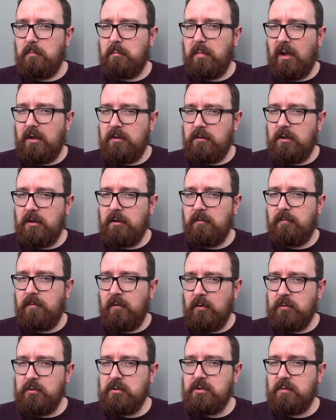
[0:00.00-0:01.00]
Pending
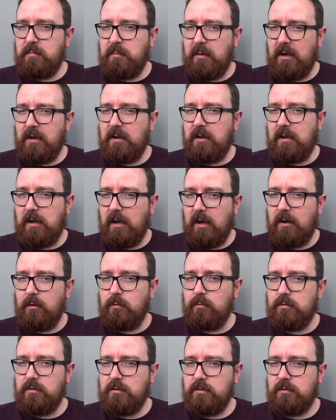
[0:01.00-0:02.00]
funds in my
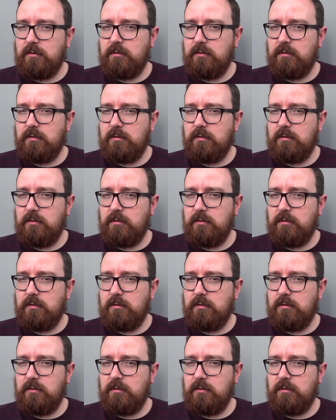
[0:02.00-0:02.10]
account